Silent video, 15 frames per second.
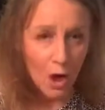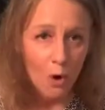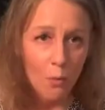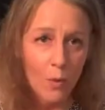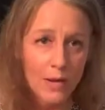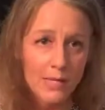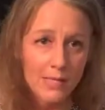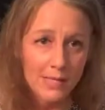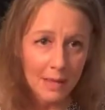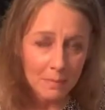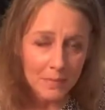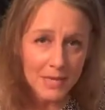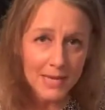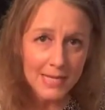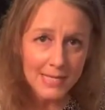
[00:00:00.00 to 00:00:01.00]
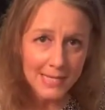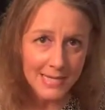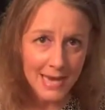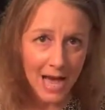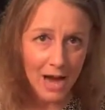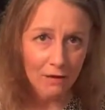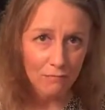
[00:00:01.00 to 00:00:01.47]
When something is
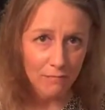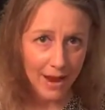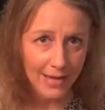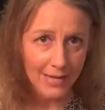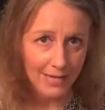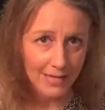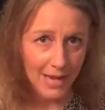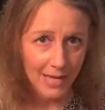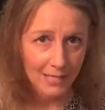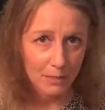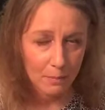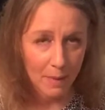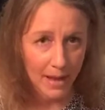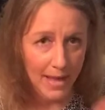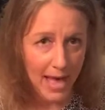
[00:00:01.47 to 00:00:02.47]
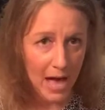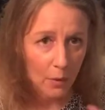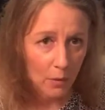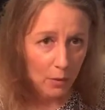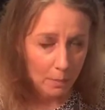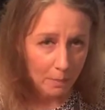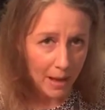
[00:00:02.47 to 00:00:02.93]
not recognized by
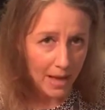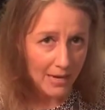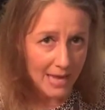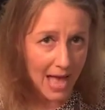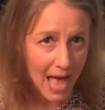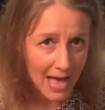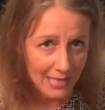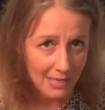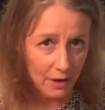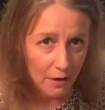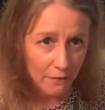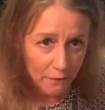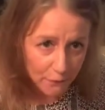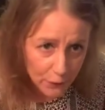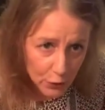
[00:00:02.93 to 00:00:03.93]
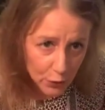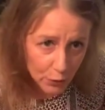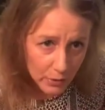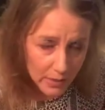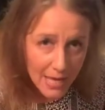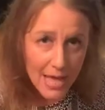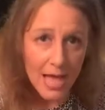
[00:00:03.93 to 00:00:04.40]
our body as a
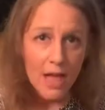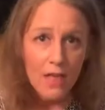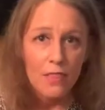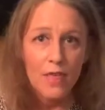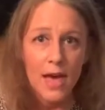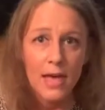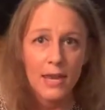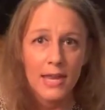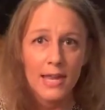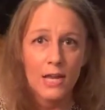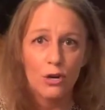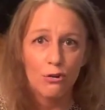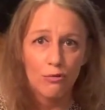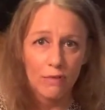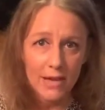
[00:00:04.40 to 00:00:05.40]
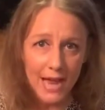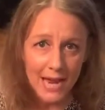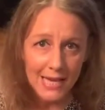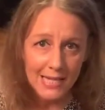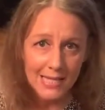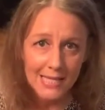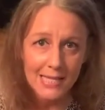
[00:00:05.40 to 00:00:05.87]
food, then it
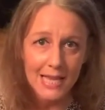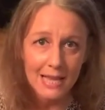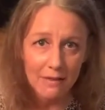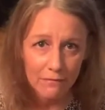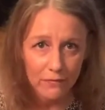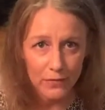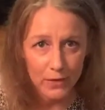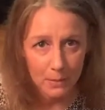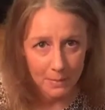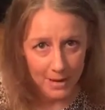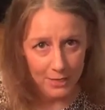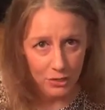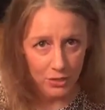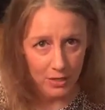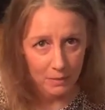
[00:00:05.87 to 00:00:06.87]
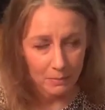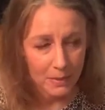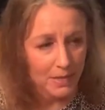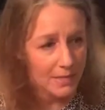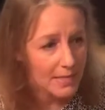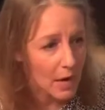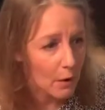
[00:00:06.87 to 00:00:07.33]
creates inflammation
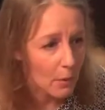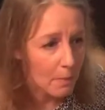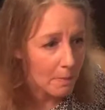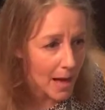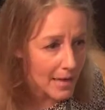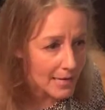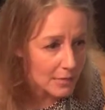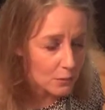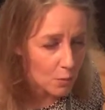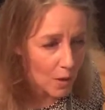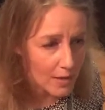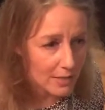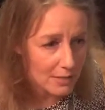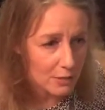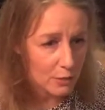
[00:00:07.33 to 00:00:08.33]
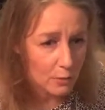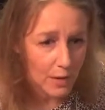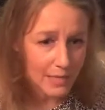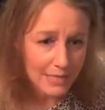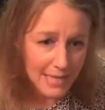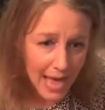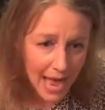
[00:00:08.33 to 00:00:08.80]
because our bodies want to
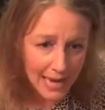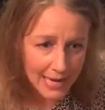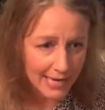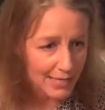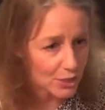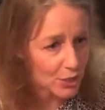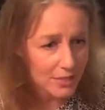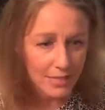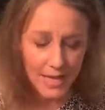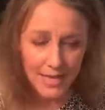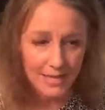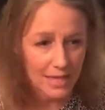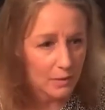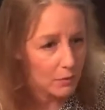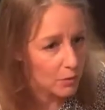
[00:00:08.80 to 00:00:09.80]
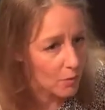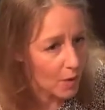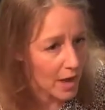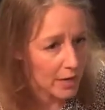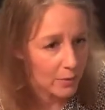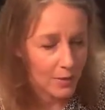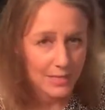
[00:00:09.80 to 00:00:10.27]
attack it just like they would
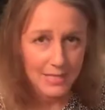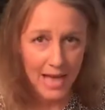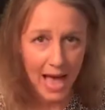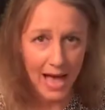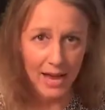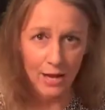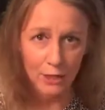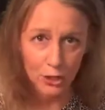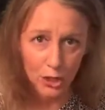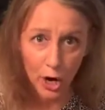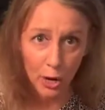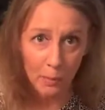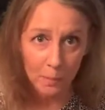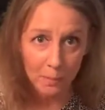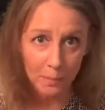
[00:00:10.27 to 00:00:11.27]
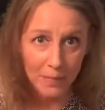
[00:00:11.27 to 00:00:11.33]
want to attack a germ.